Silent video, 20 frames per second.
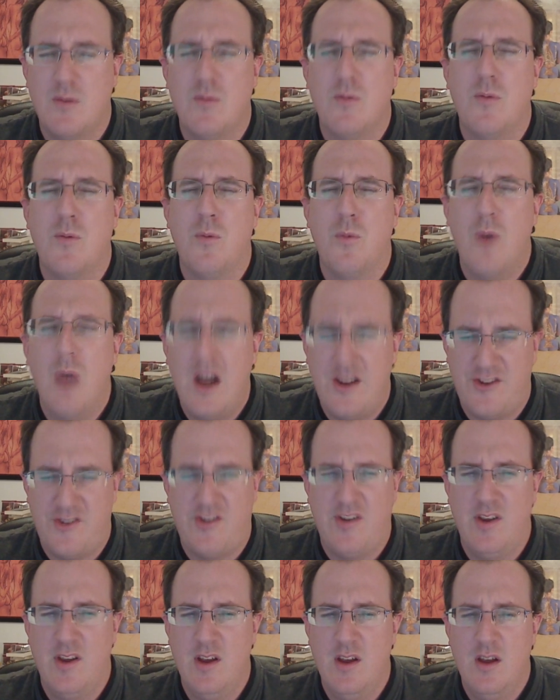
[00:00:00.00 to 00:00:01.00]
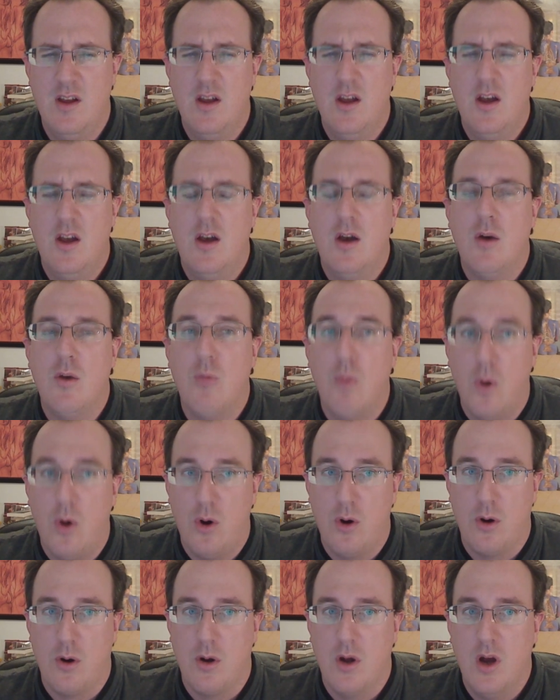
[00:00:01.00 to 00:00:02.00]
What
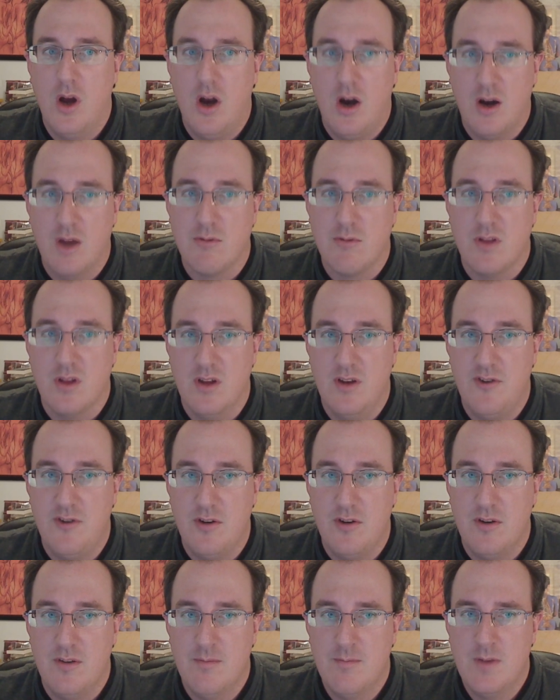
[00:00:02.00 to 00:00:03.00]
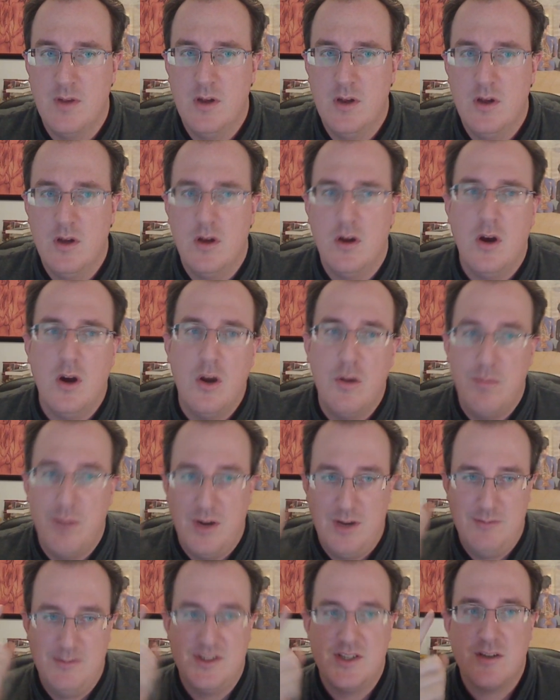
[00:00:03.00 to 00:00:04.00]
war on religion?
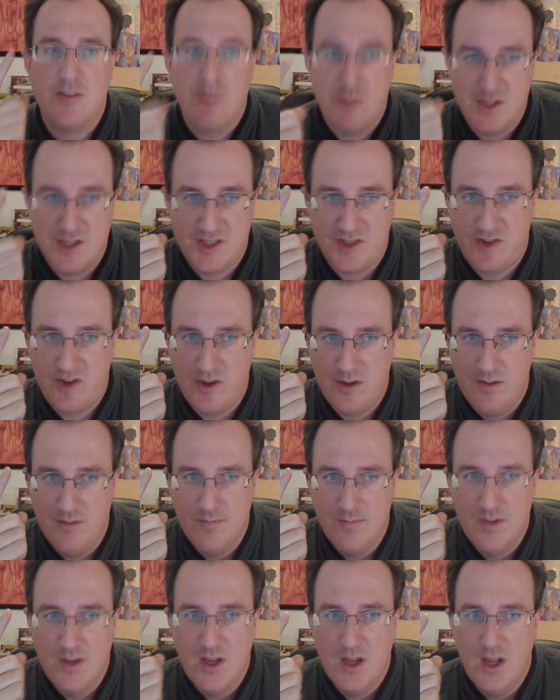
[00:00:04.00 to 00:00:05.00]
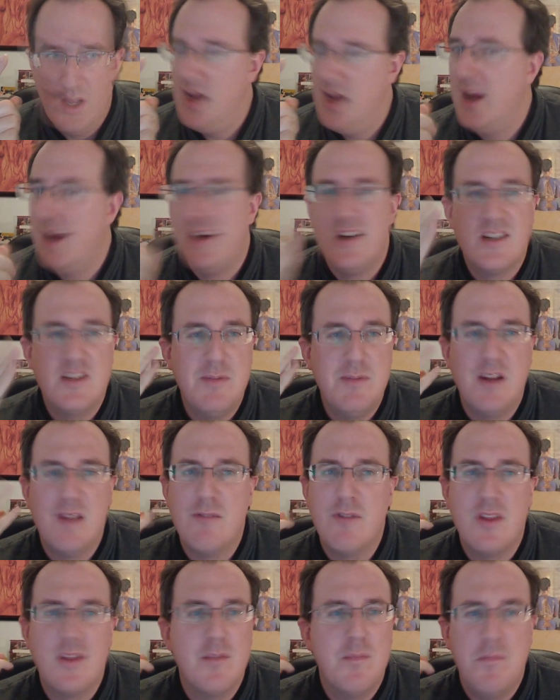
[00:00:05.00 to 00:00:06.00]
Obama's a Christian, and he's met
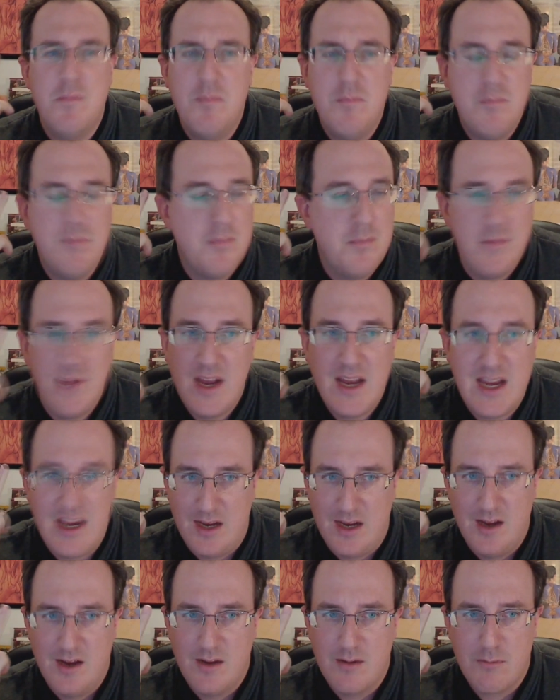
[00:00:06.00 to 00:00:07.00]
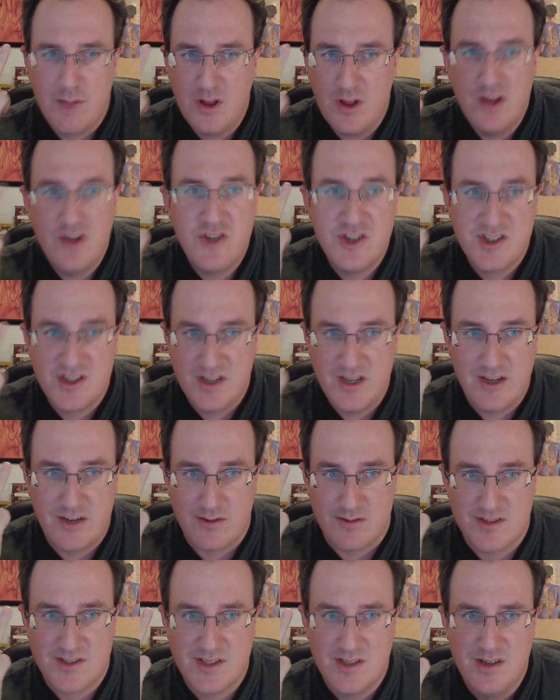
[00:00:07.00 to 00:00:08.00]
with many religious
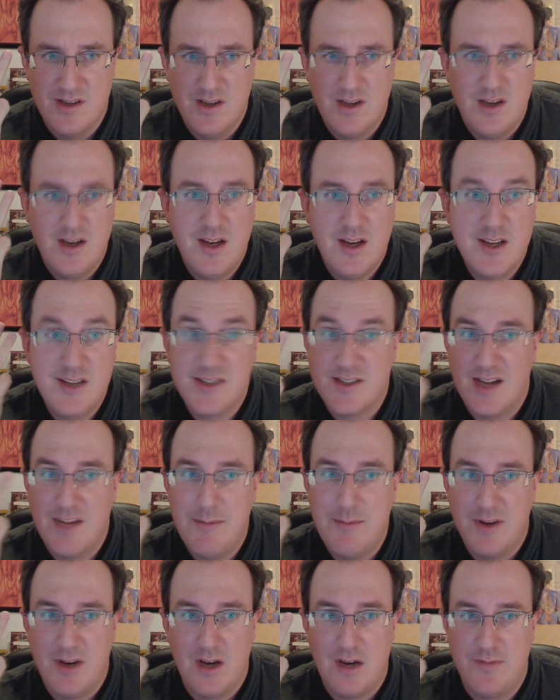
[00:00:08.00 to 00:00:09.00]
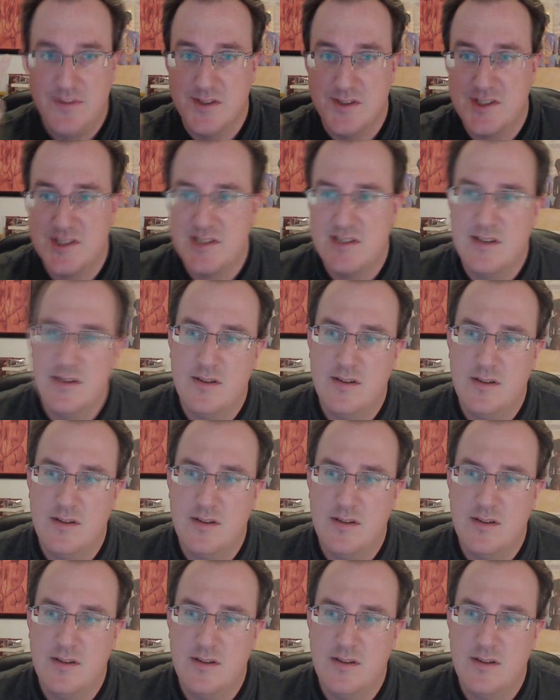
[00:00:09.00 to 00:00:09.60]
leaders in his time in office.